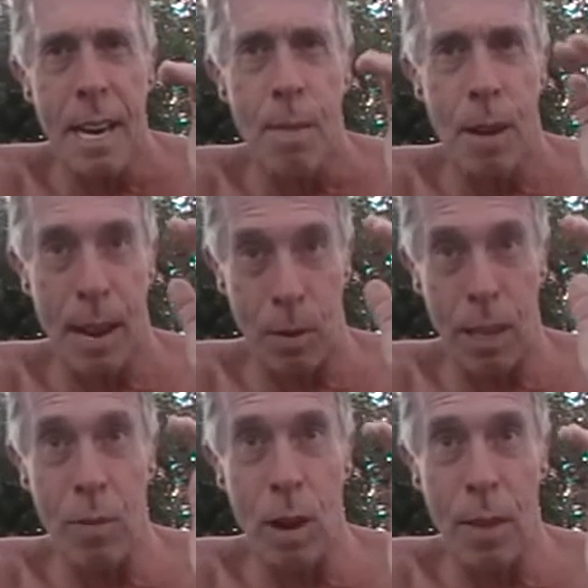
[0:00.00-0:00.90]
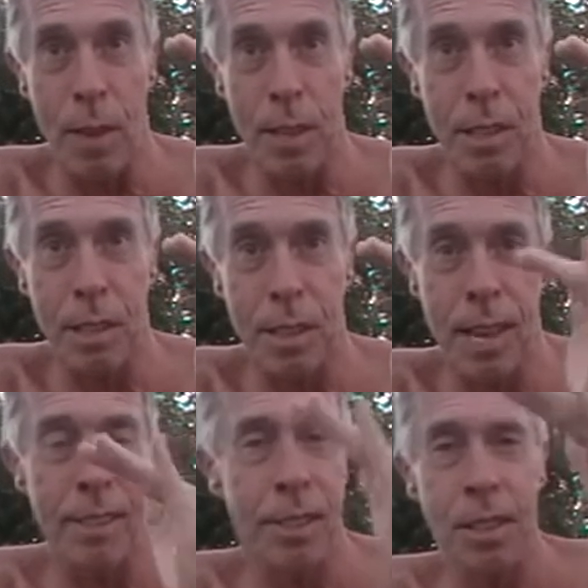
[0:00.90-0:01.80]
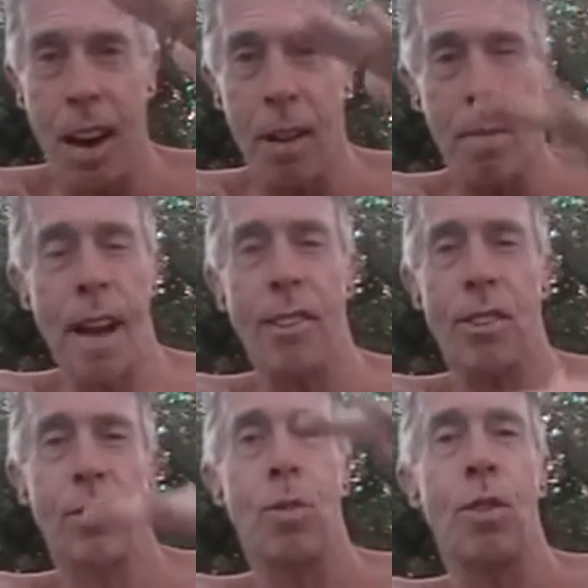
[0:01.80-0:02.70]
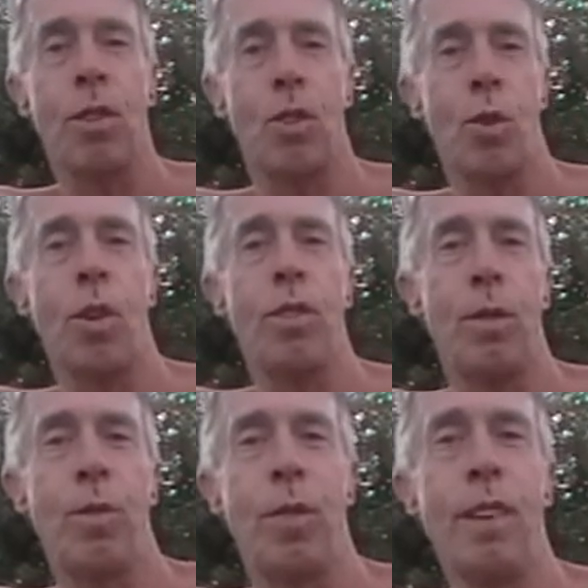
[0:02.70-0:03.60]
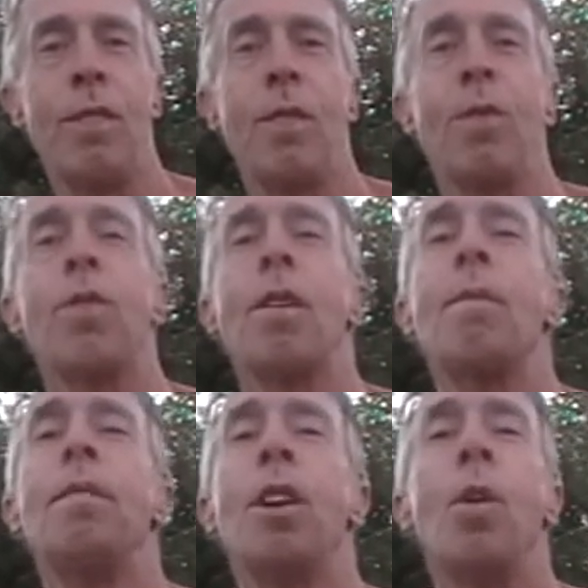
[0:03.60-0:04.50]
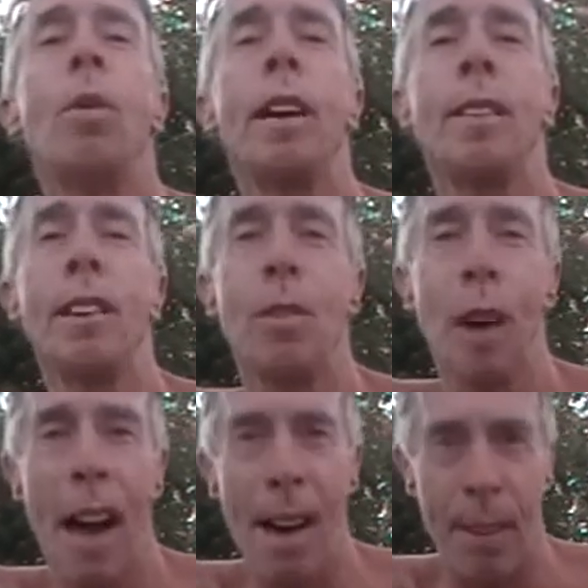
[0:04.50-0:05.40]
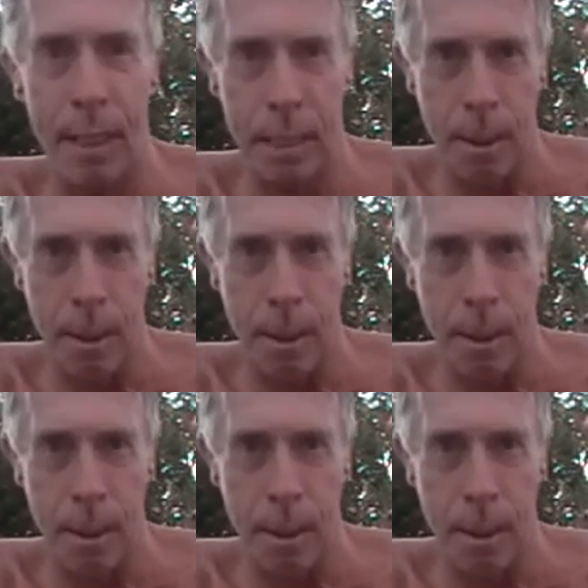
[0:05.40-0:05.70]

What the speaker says: but I really want this, that's not a match to the joy you feel from knowing that you have it.